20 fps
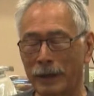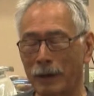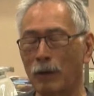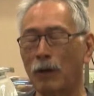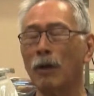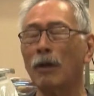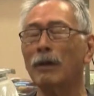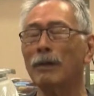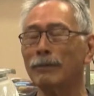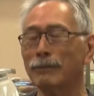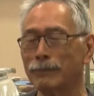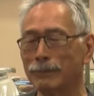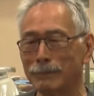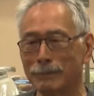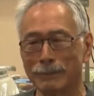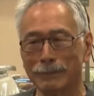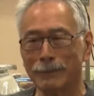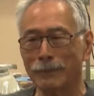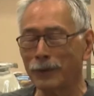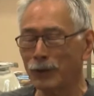that all
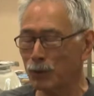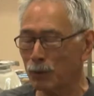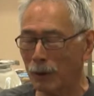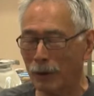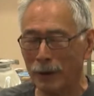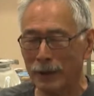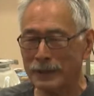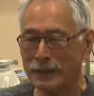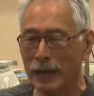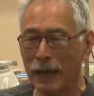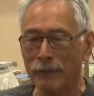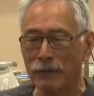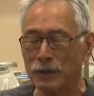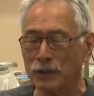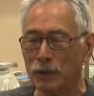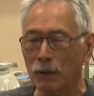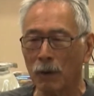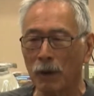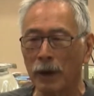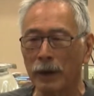visual artists have
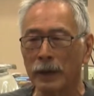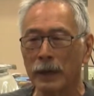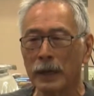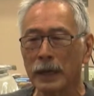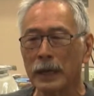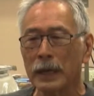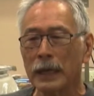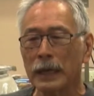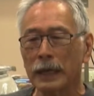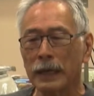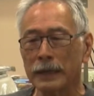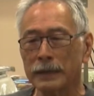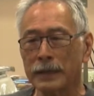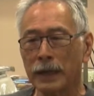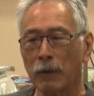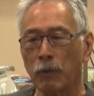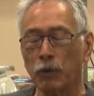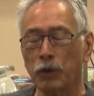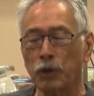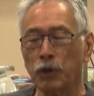and so on is
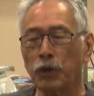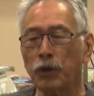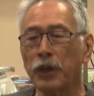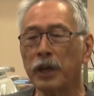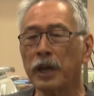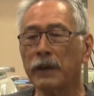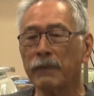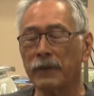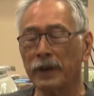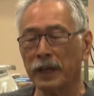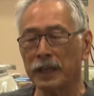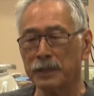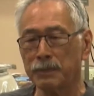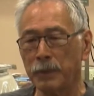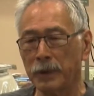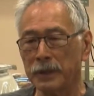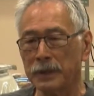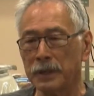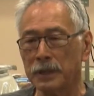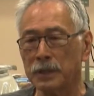that when you think of an
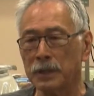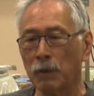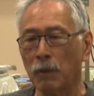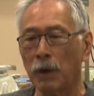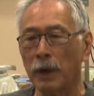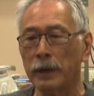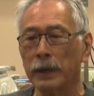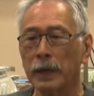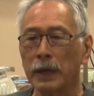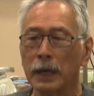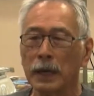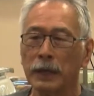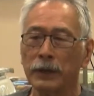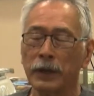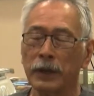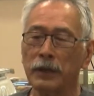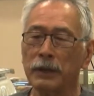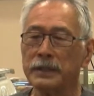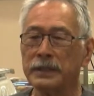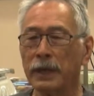experience and so on,
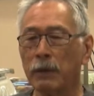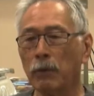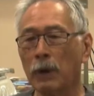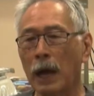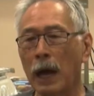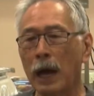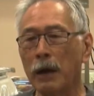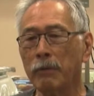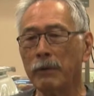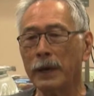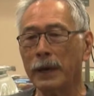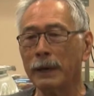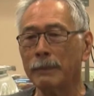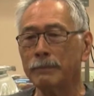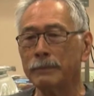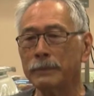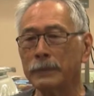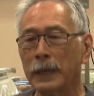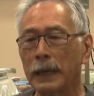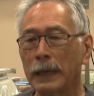then you say, well, how
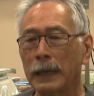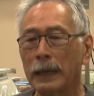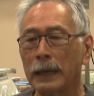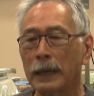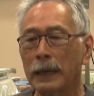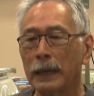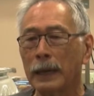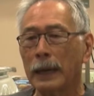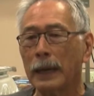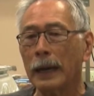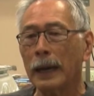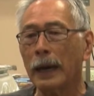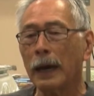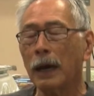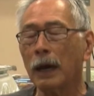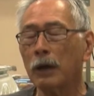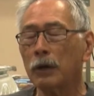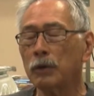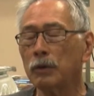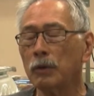
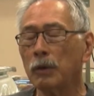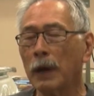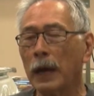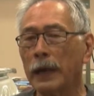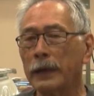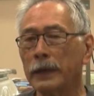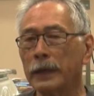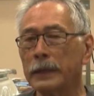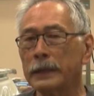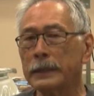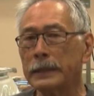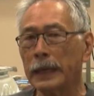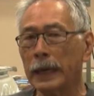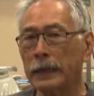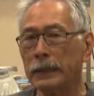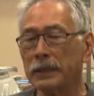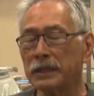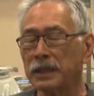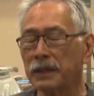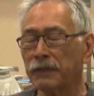do I then
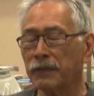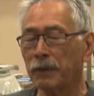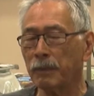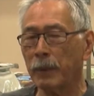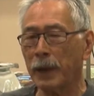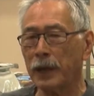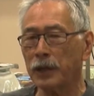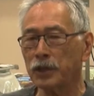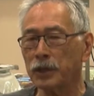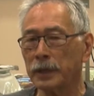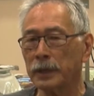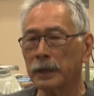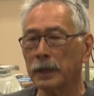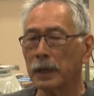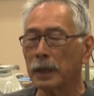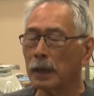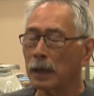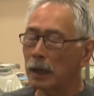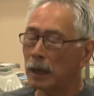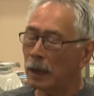take this information,
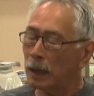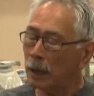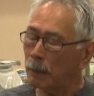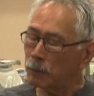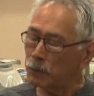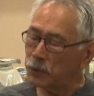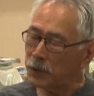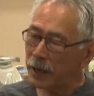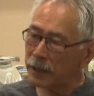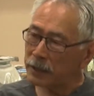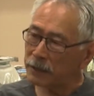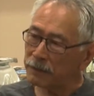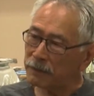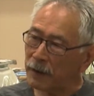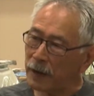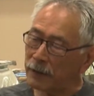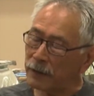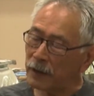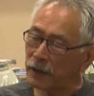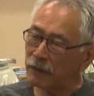
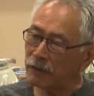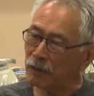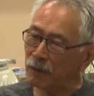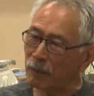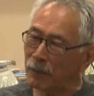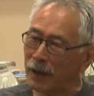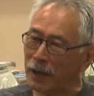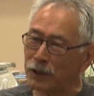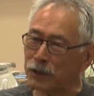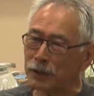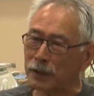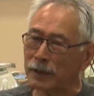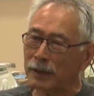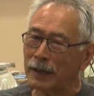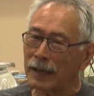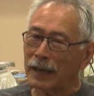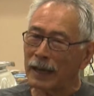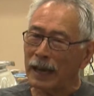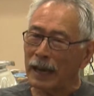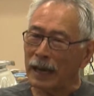objectify that information,
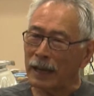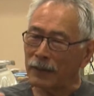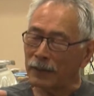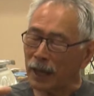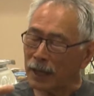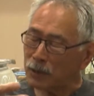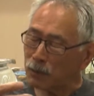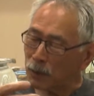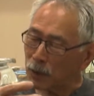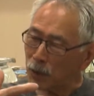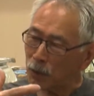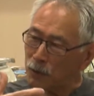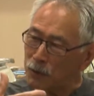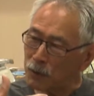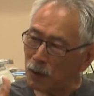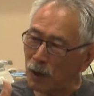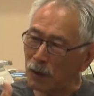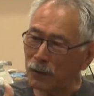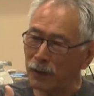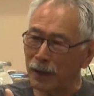and that's what
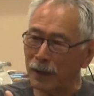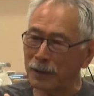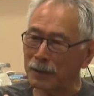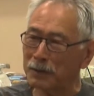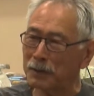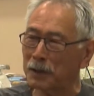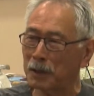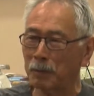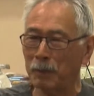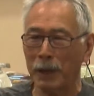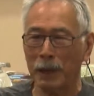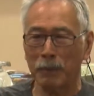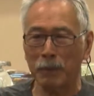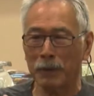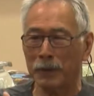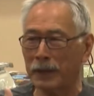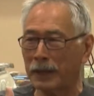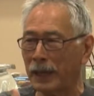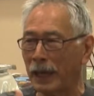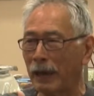goes on then to the
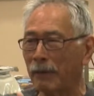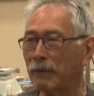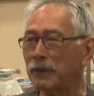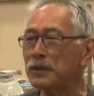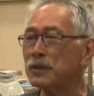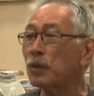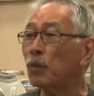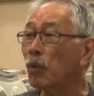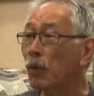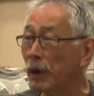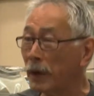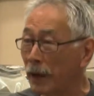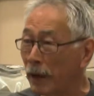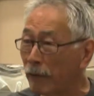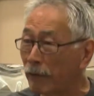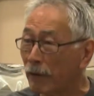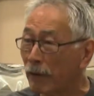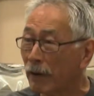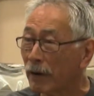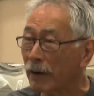paper, the canvas, or
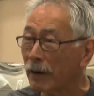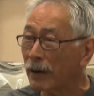whatever.